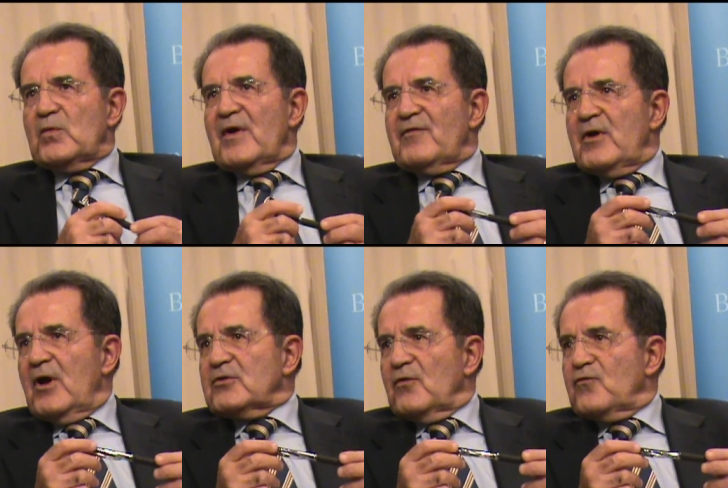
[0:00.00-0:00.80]
we have a
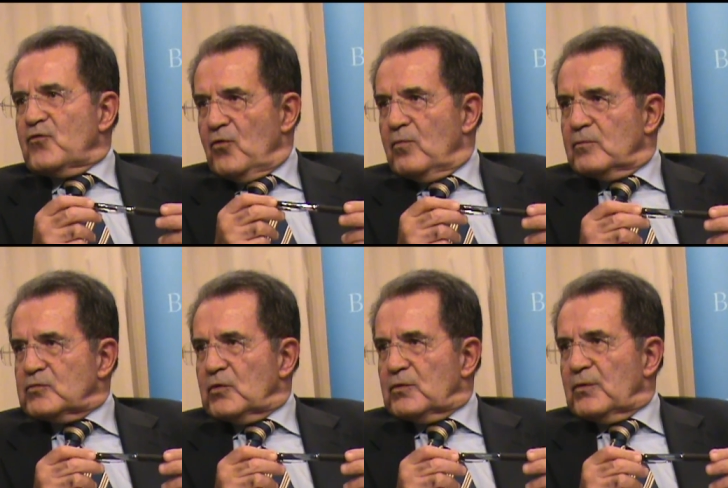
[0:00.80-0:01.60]
lot of room
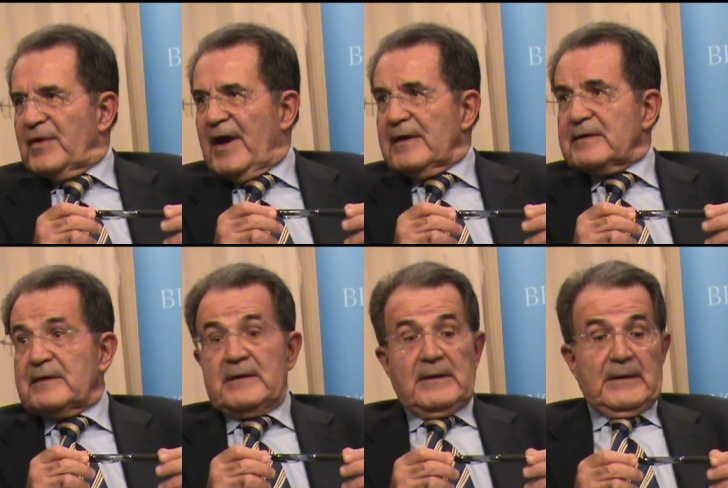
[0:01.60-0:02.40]
to do that.
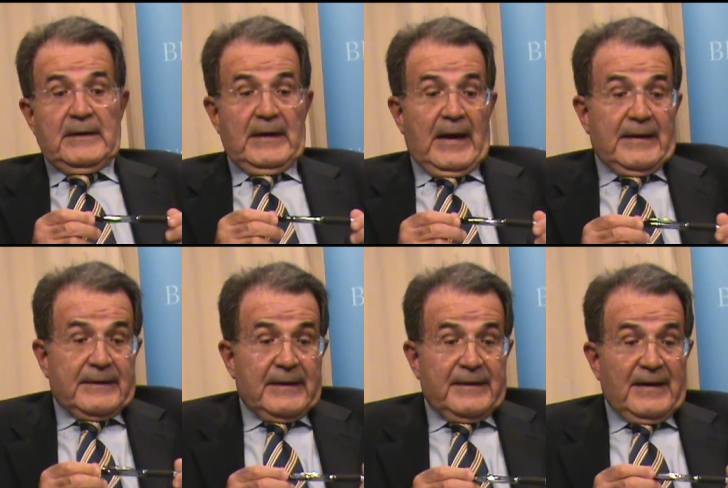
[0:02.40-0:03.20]

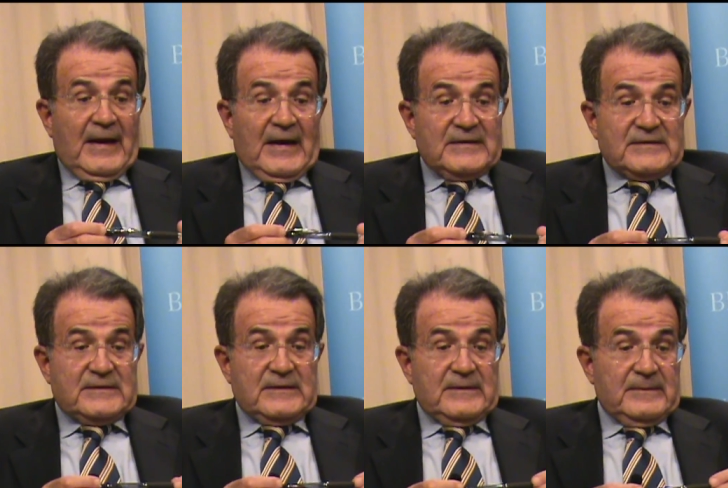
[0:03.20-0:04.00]
And in the
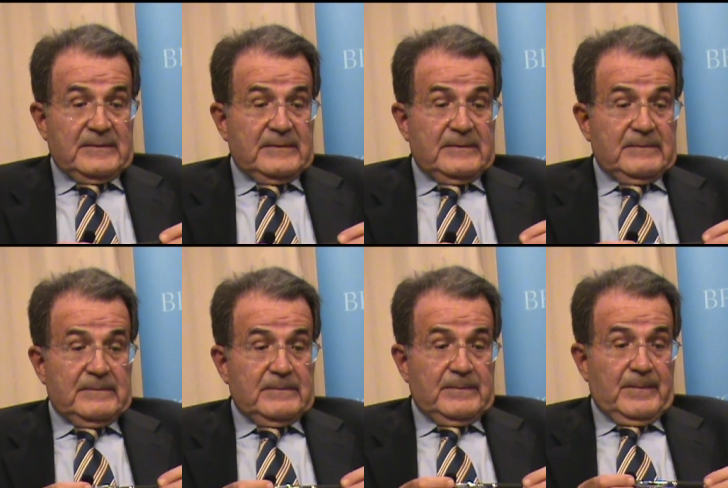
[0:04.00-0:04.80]
last
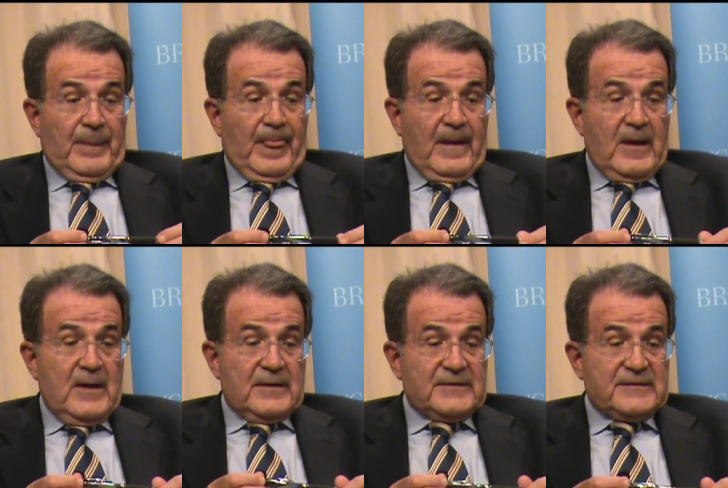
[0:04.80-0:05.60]

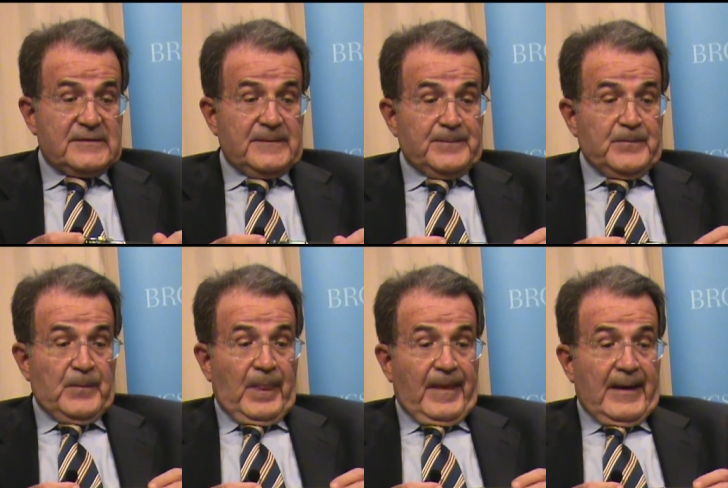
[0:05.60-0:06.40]
years,
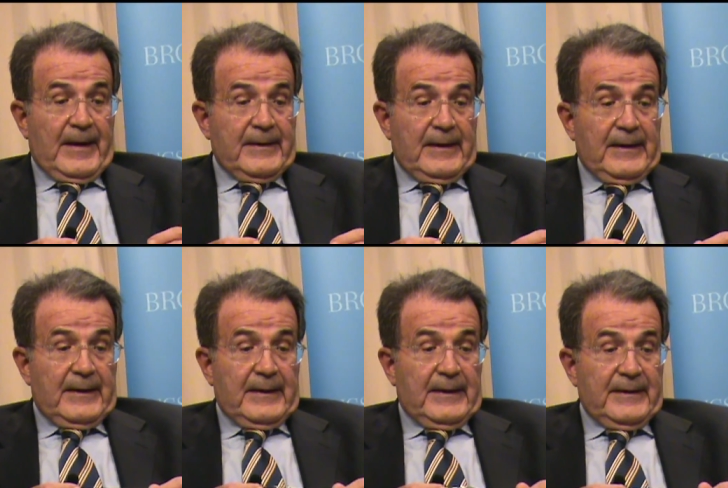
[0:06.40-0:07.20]
I
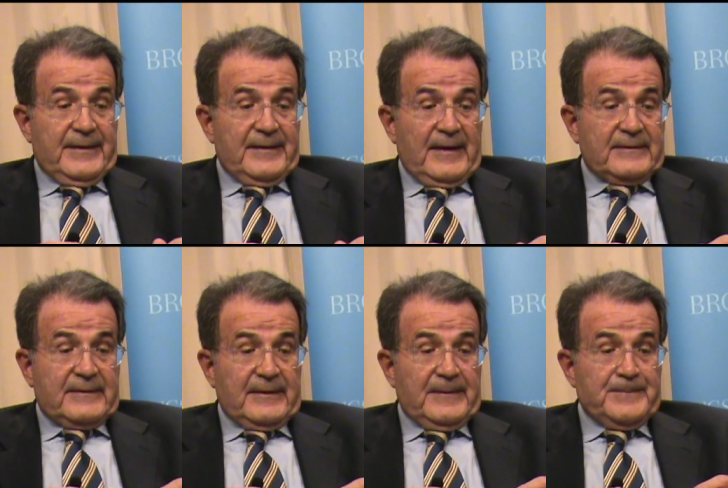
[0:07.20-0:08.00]
think
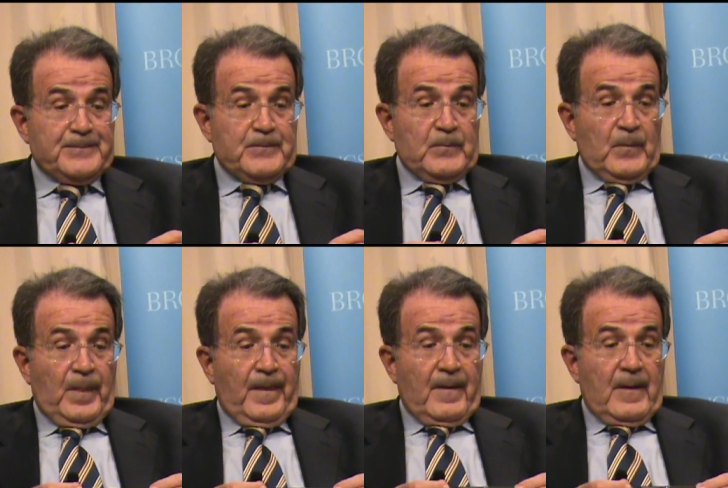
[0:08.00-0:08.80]

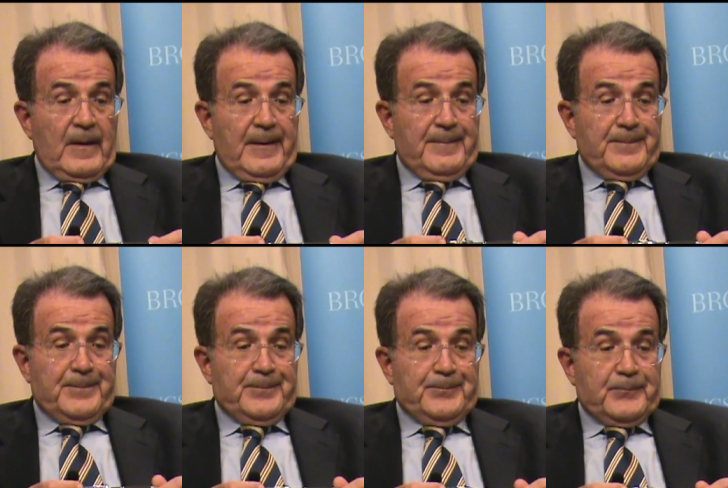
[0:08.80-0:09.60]
that
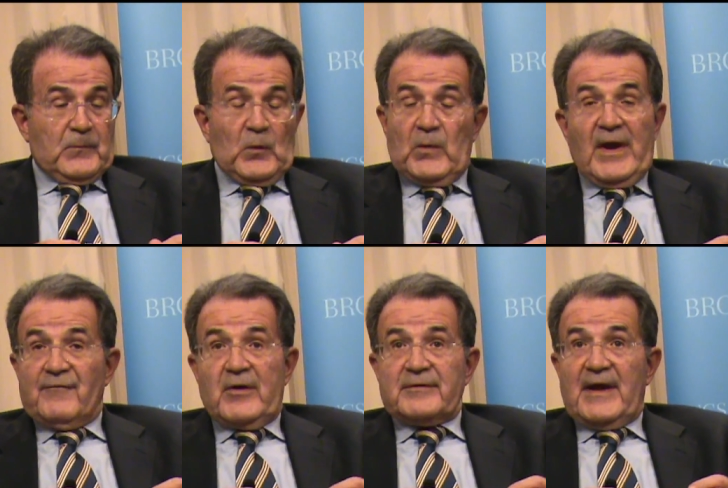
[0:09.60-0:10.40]
we
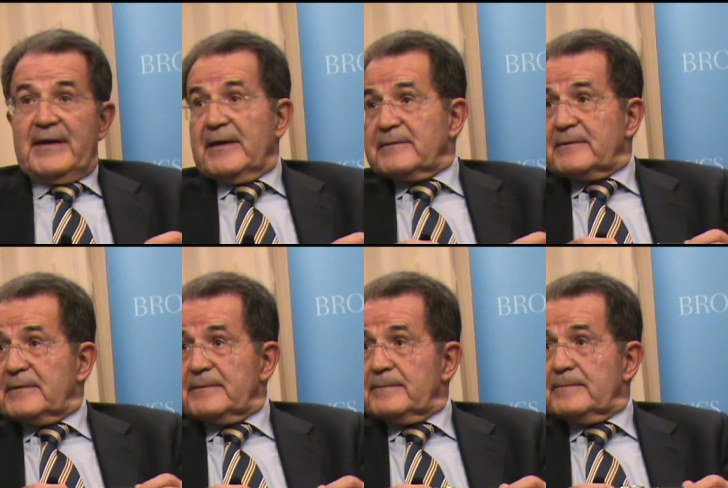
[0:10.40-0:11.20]
have not done
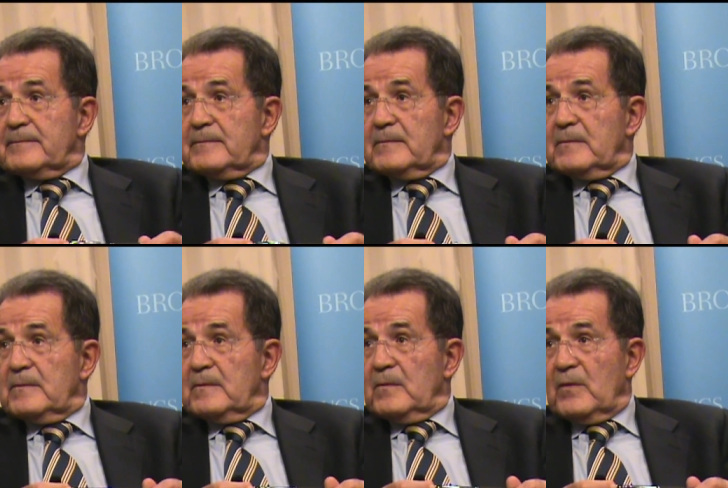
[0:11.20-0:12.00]
it.
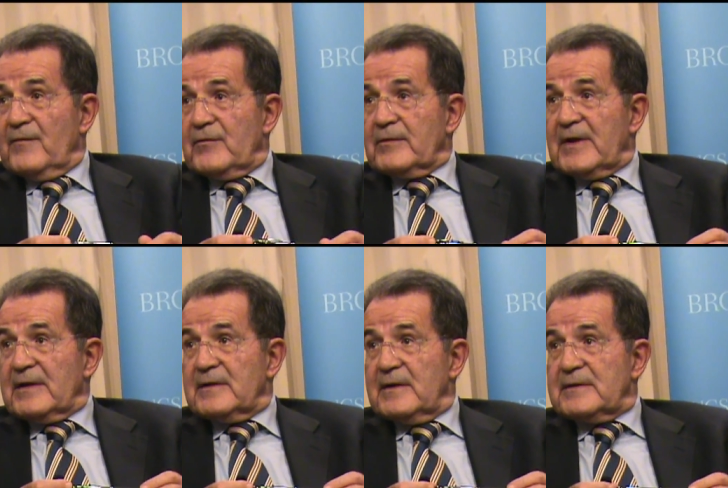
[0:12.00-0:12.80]
We have not
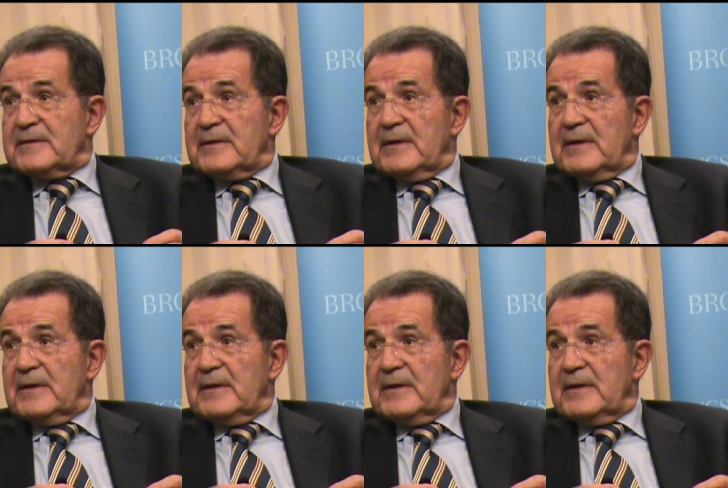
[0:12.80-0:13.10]
done it